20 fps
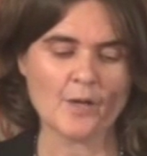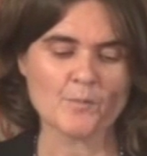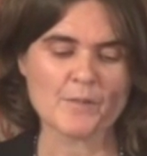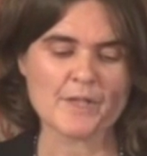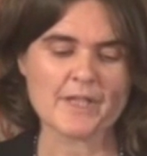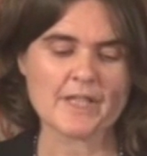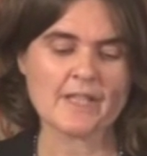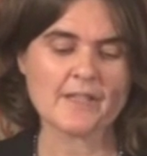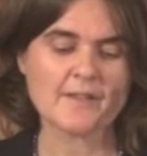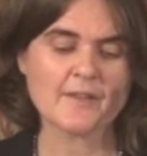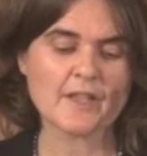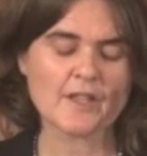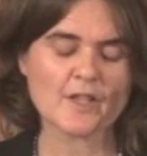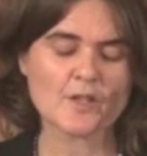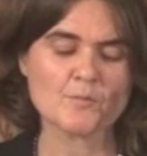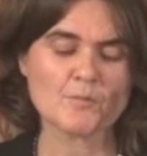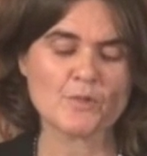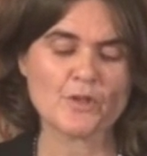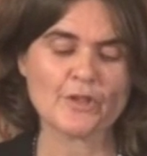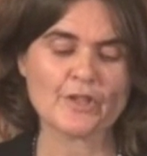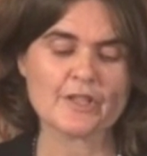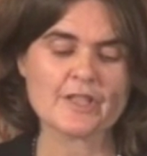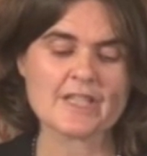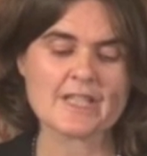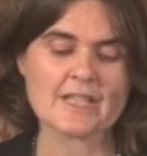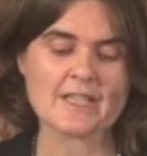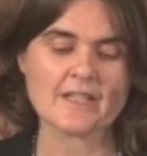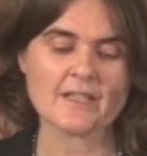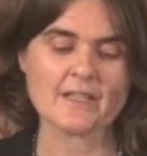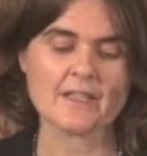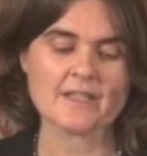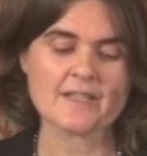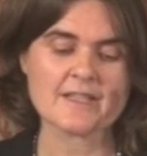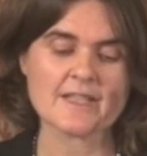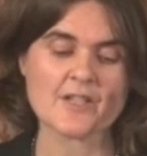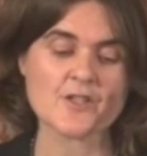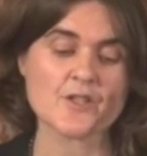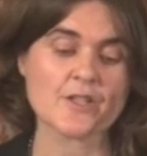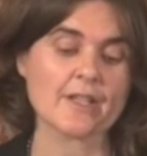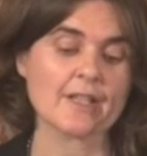within the community
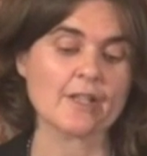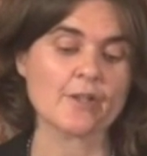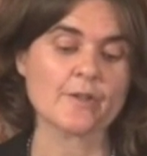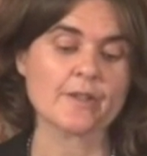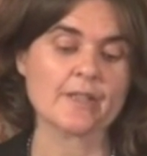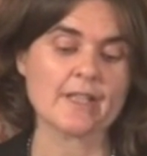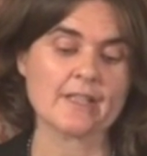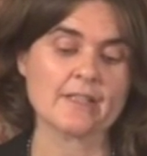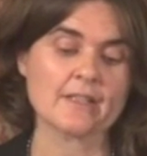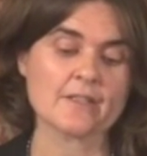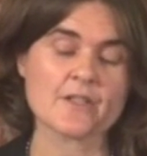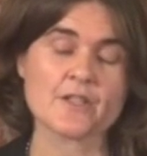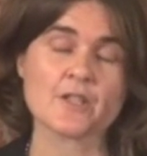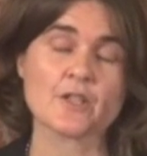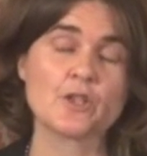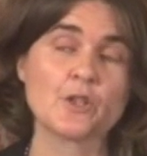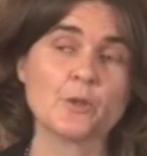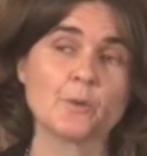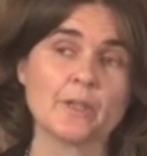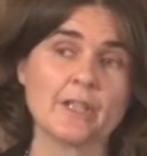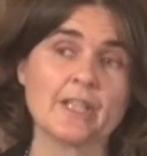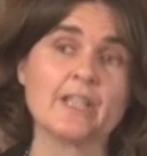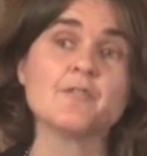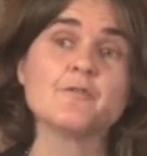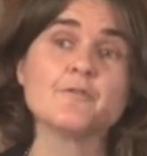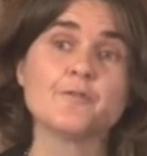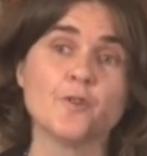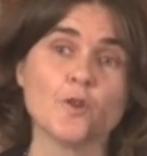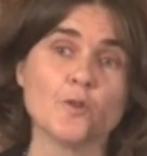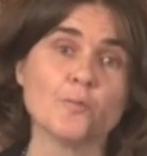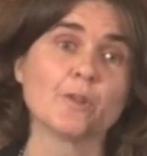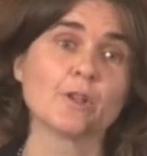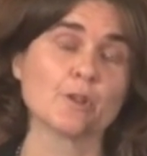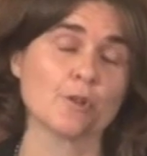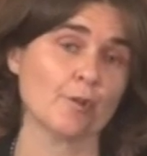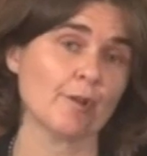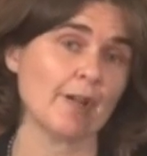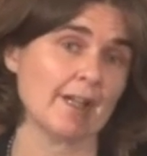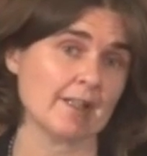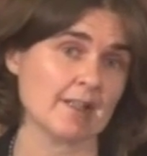such that they could then secure informal
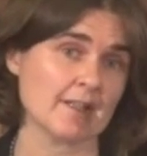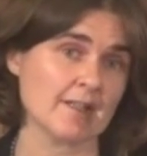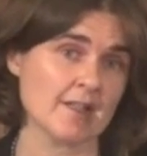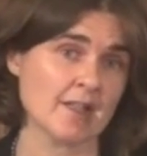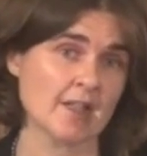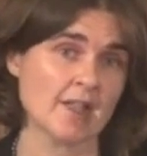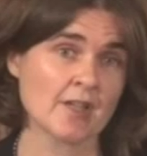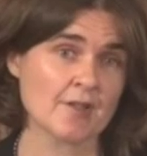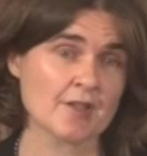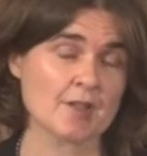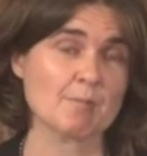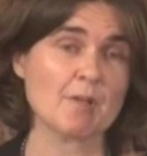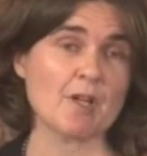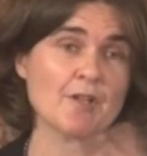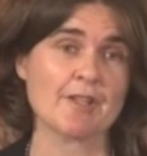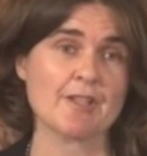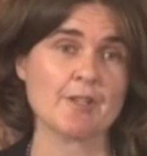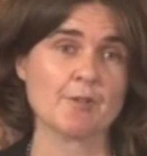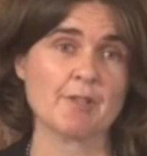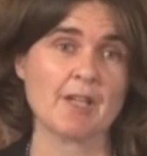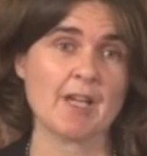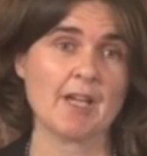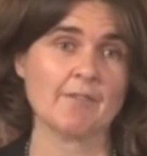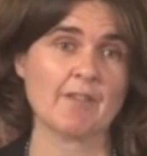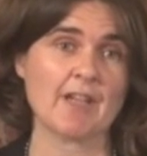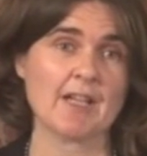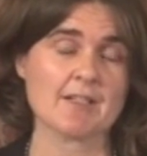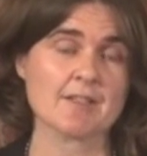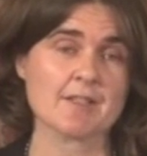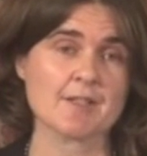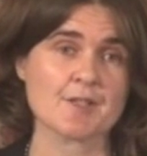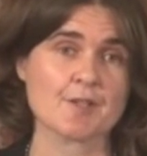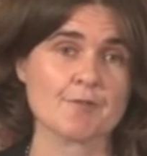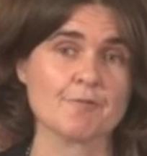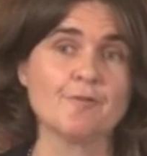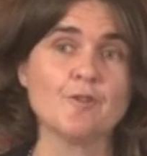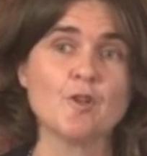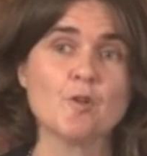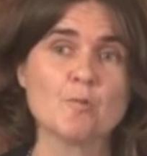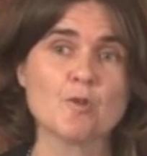credit. So while they don't have access to
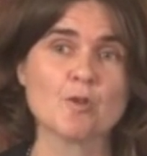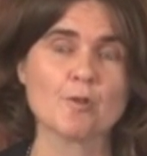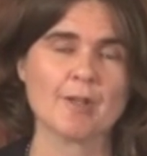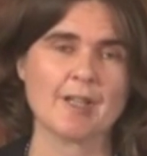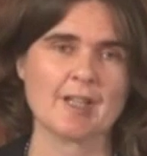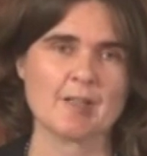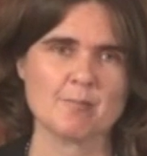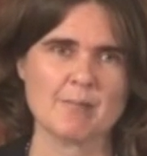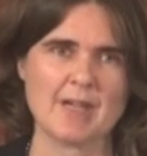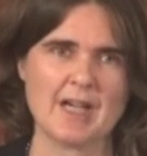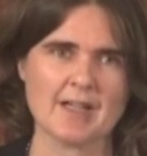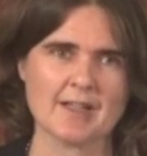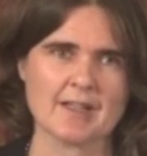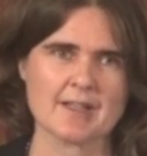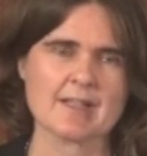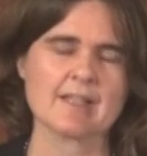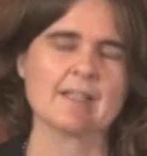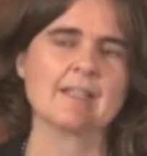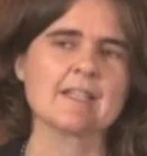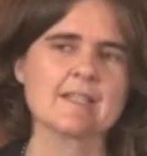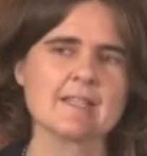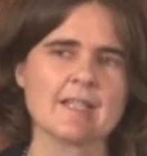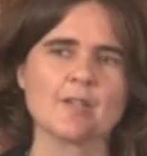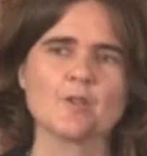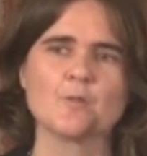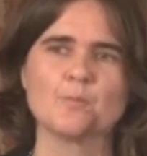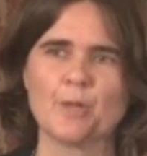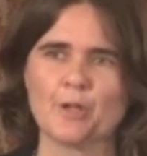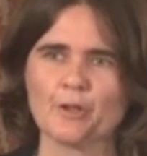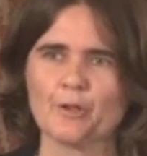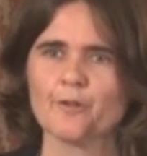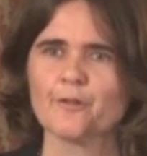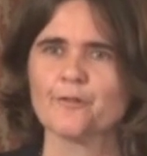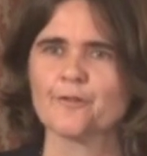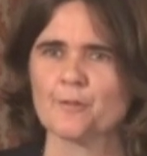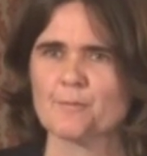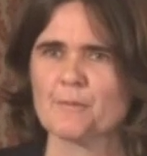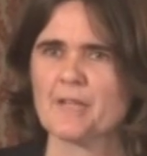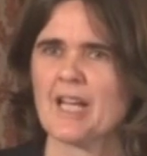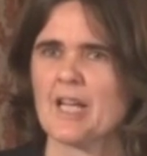formal credit markets, at least they could borrow
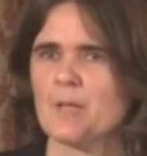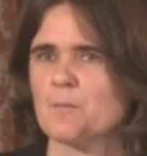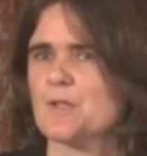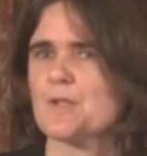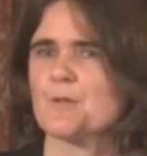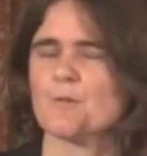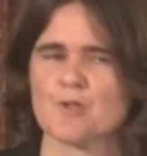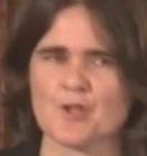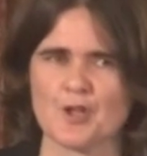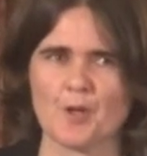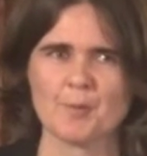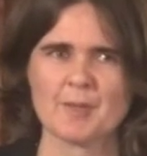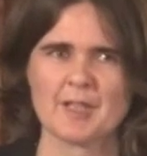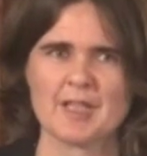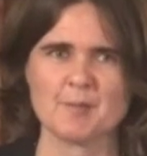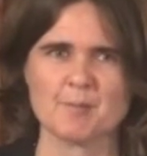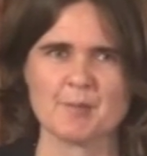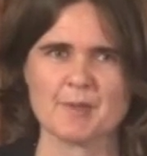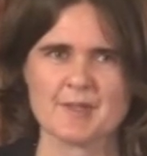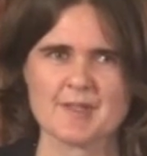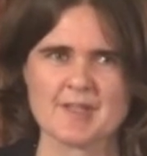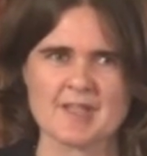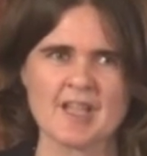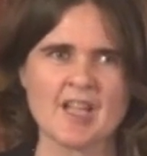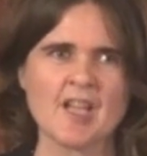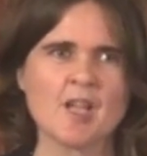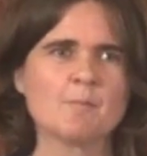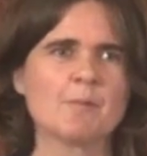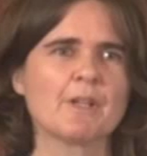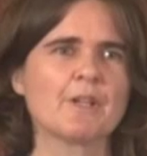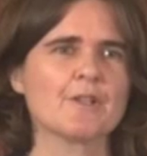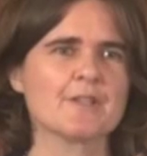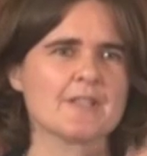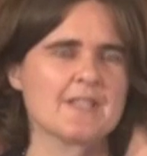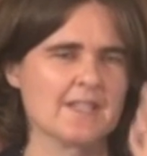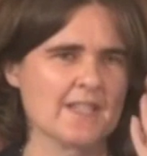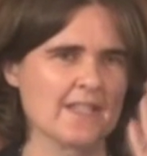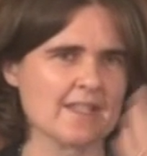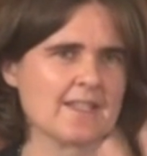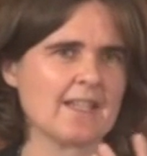from neighbors or shopkeepers because
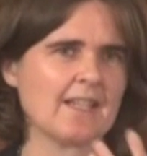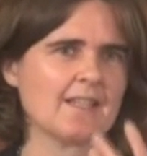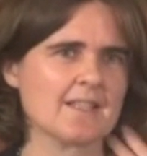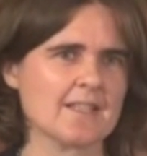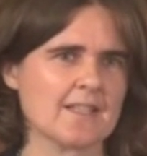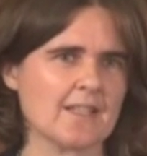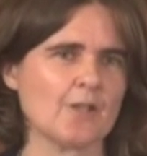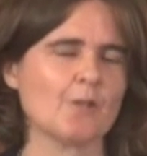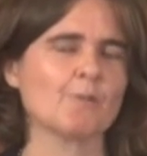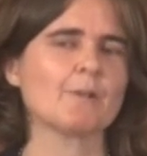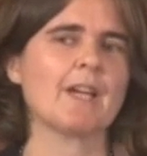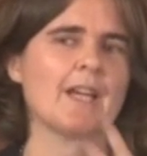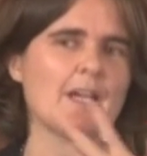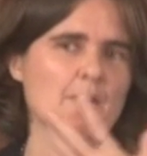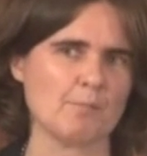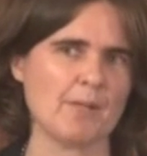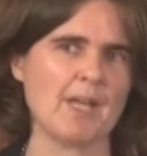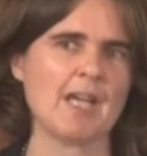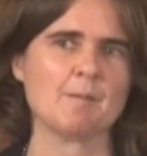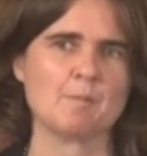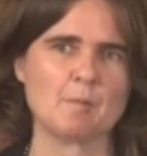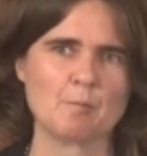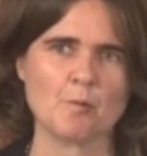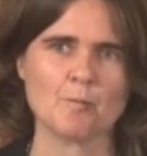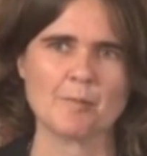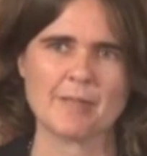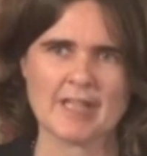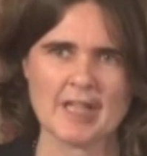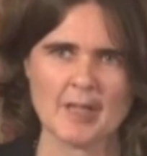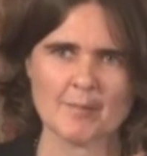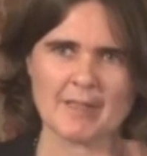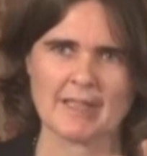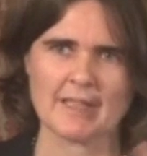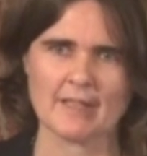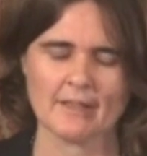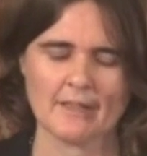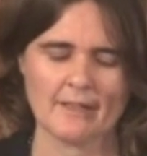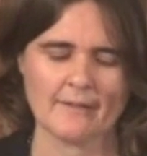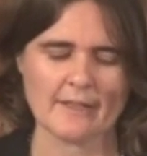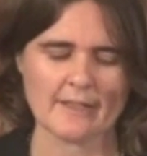there's a sense that, okay, a payment will be
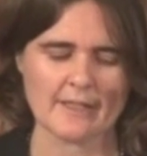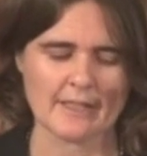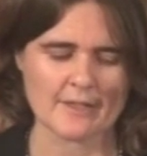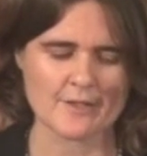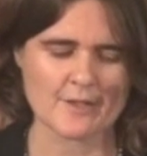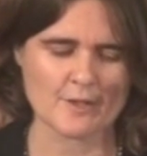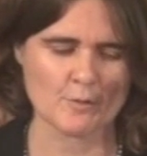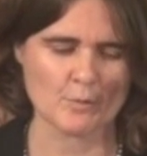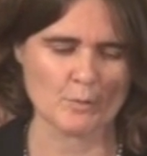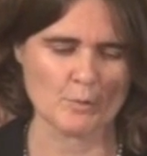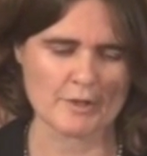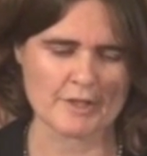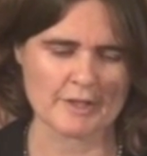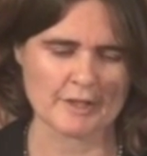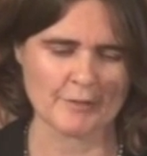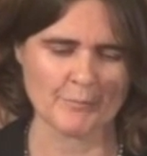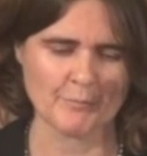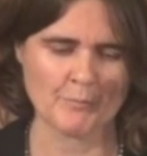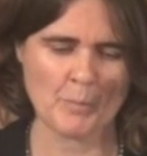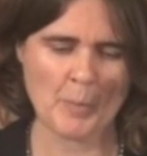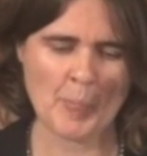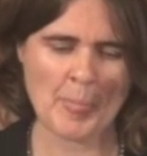coming in the next quarter.